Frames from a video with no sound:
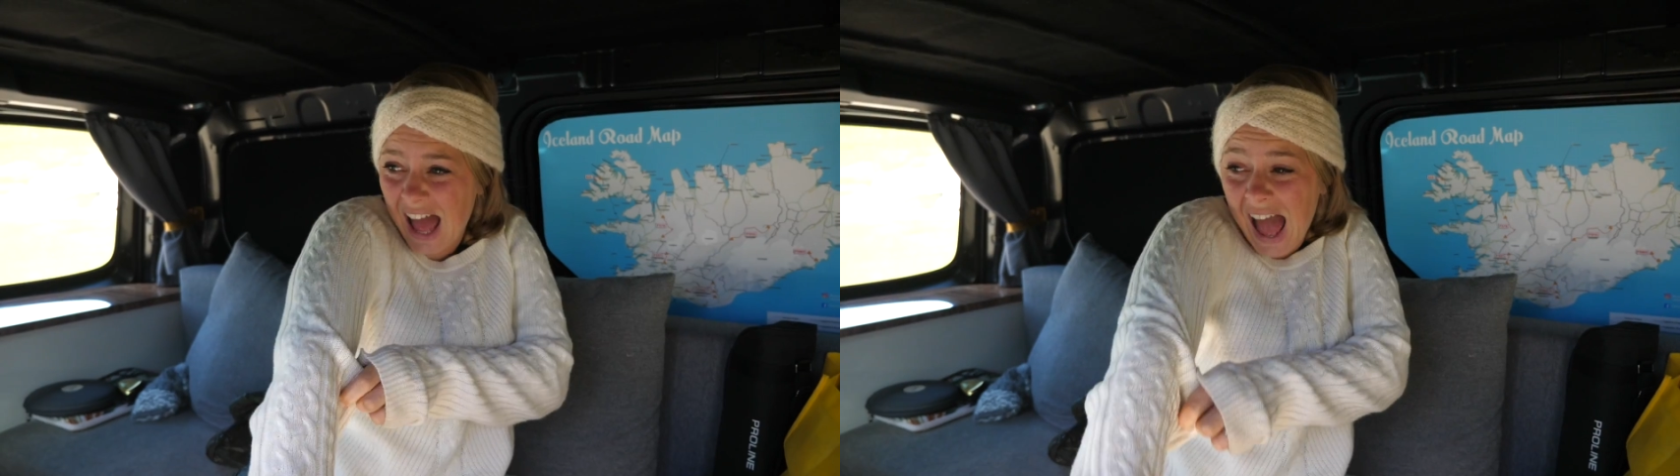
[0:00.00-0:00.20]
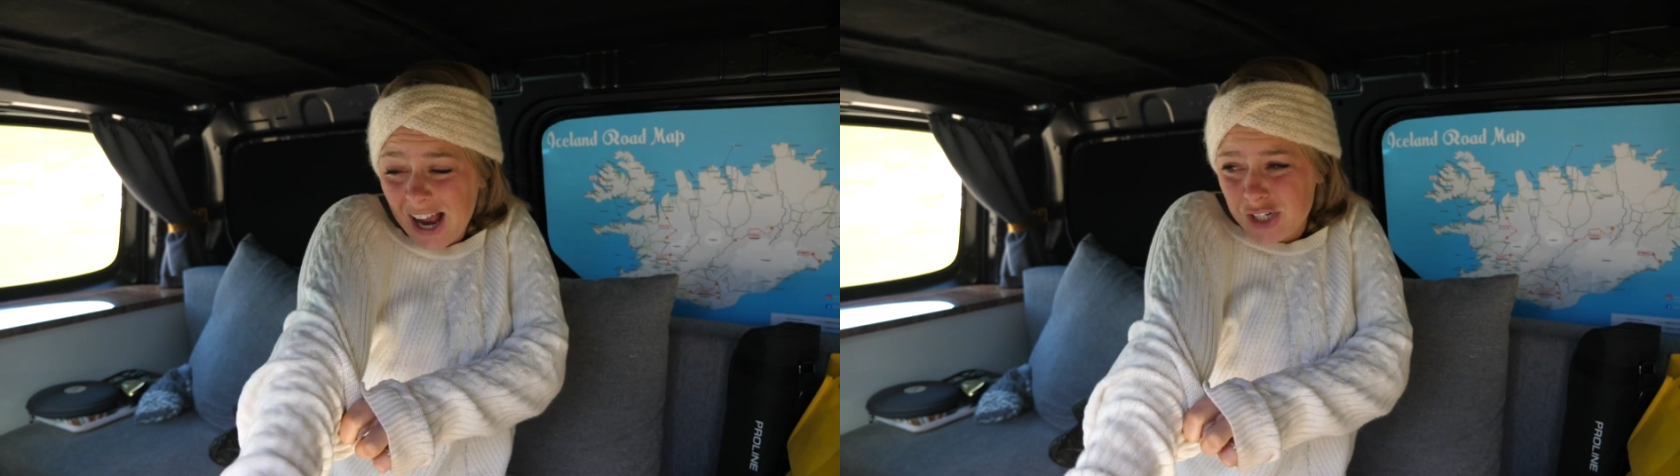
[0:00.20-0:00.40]

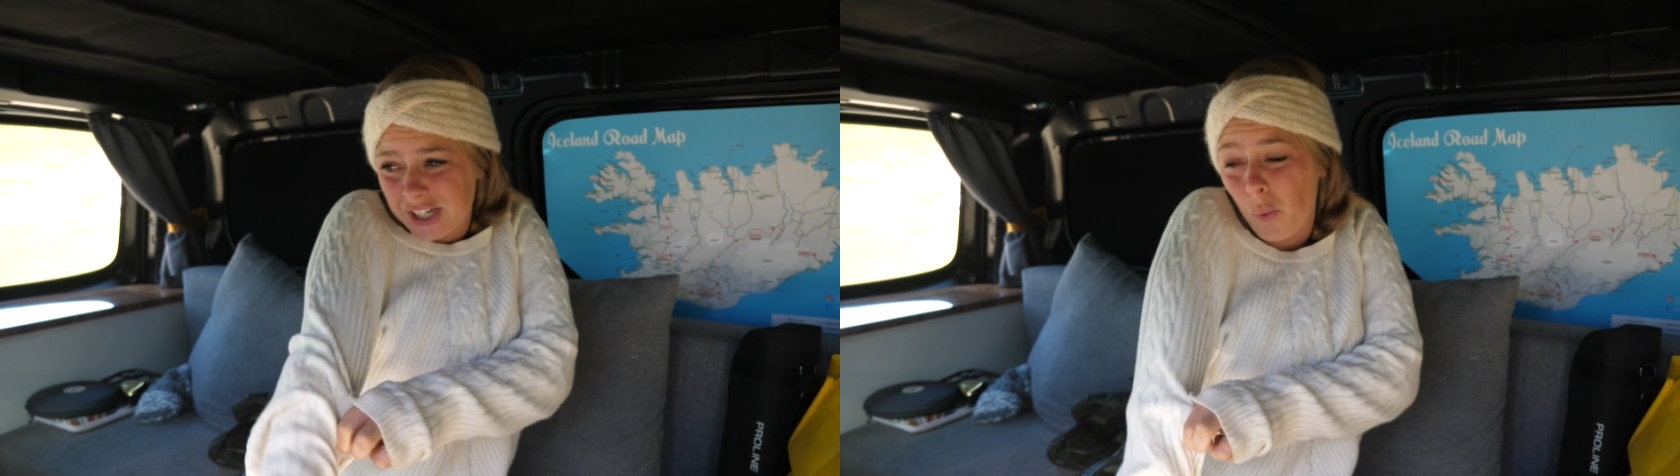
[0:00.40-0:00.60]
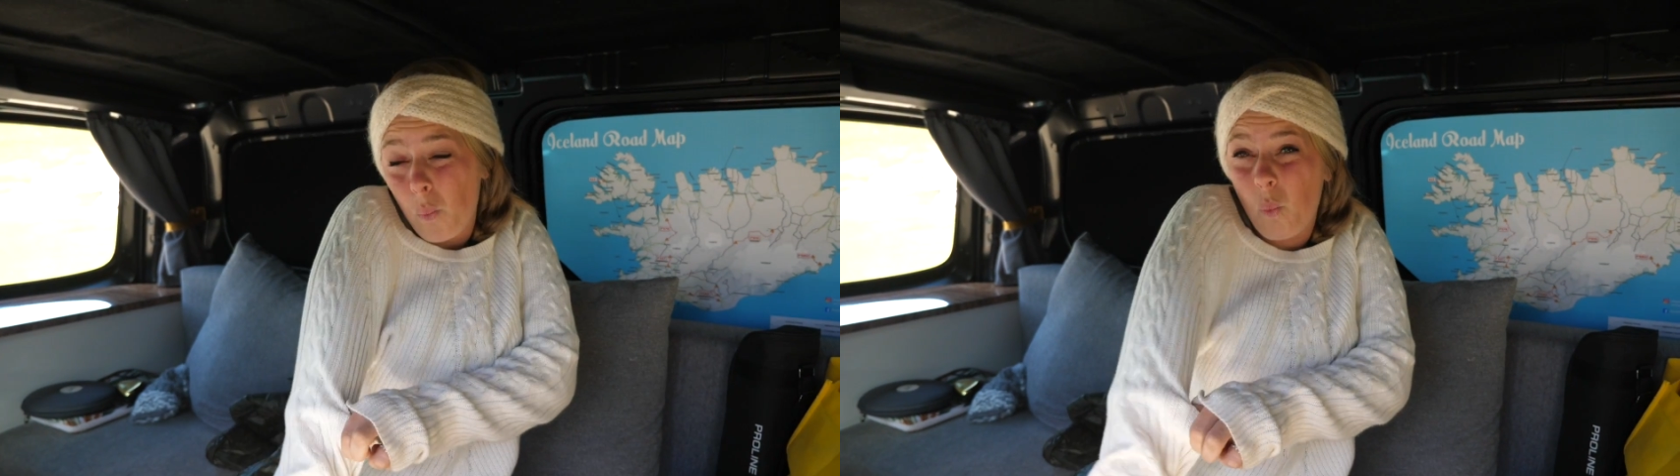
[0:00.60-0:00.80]

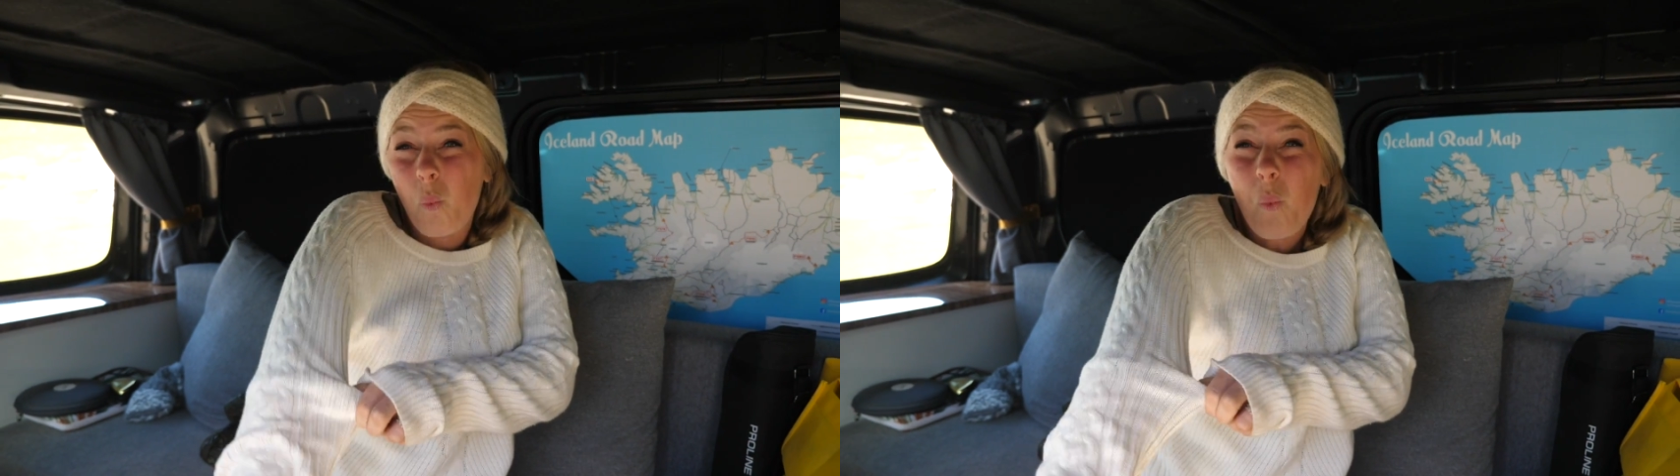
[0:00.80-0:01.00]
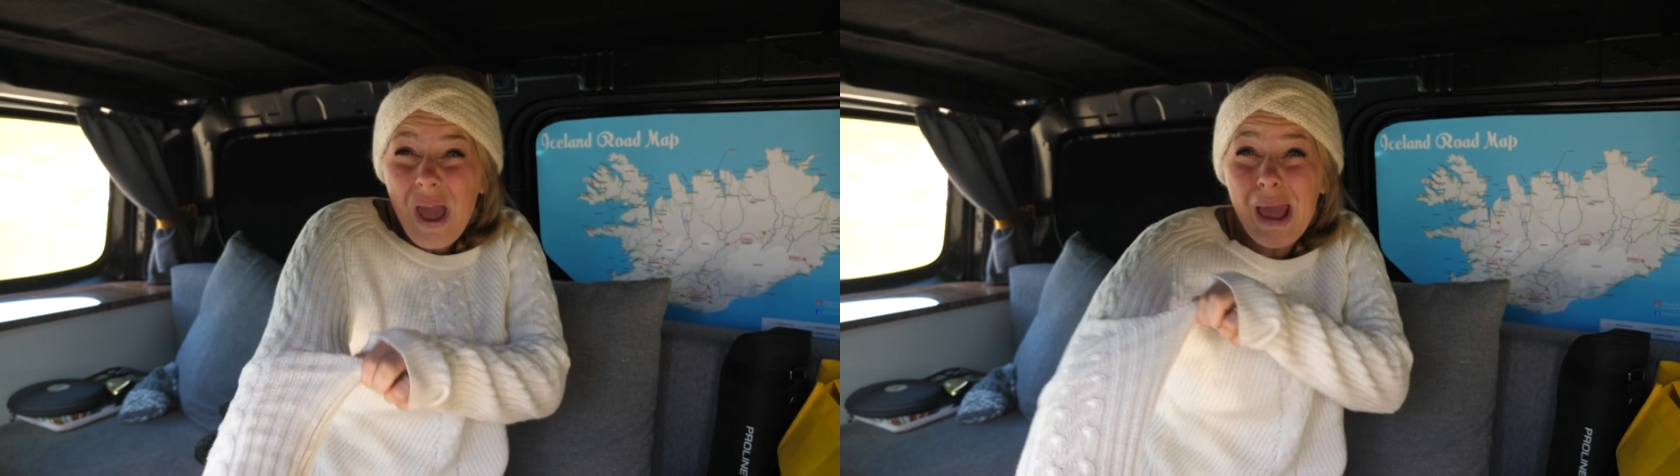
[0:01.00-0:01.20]
Actually,
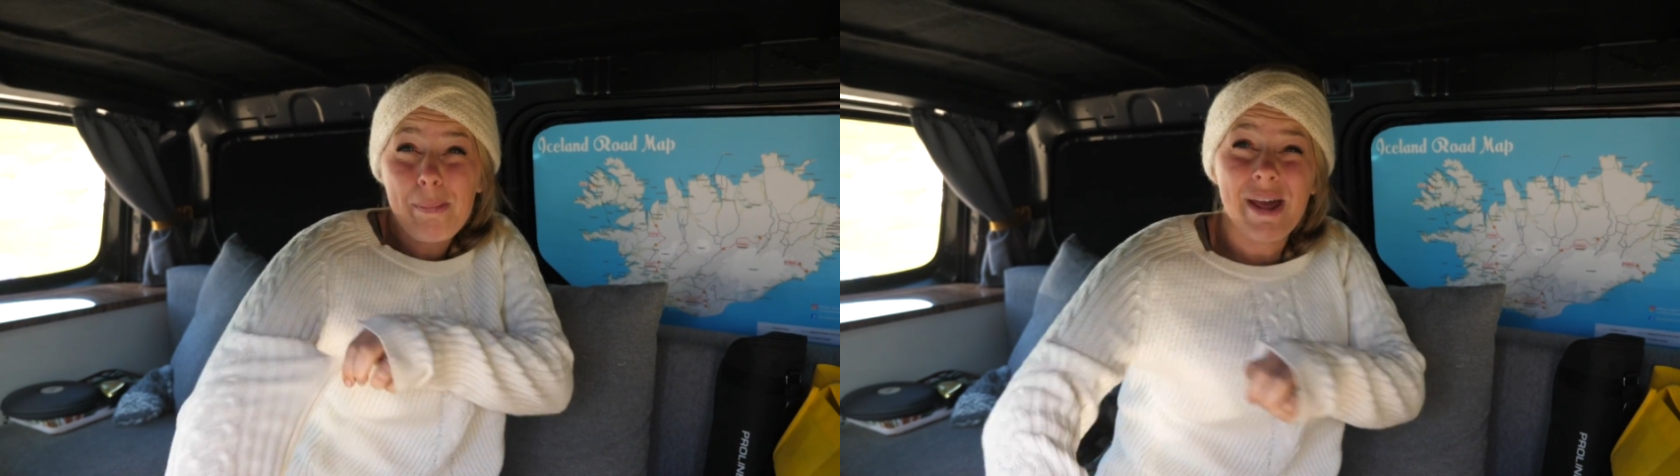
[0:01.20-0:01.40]
way